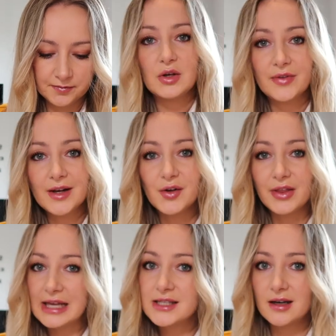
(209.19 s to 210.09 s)
You've then got
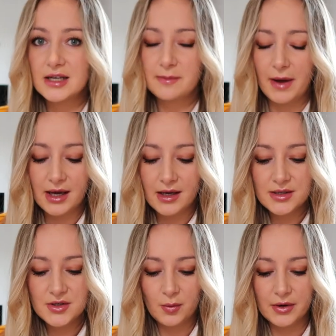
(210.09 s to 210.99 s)
the insights
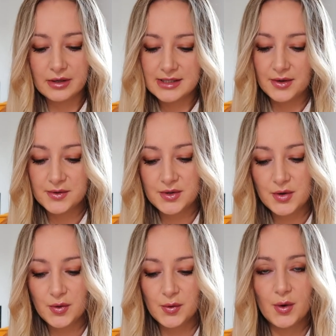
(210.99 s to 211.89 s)
page where it tells
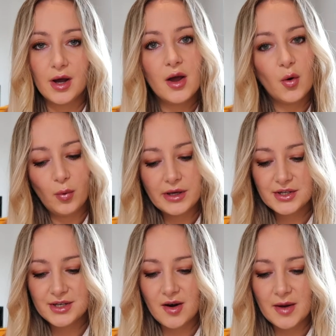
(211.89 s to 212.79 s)
you
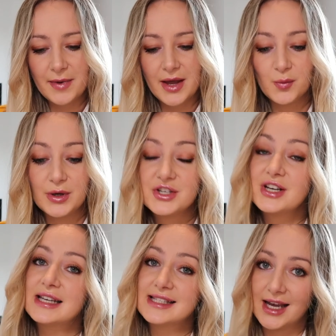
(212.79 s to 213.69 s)
which type and
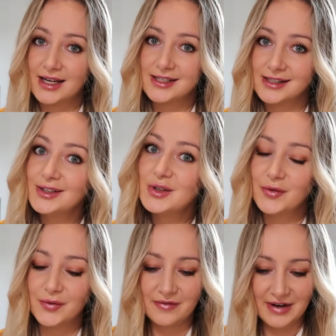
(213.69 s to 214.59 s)
which sector
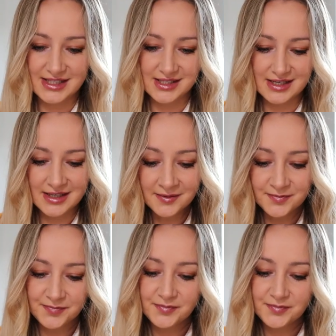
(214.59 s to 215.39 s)
you've invested in.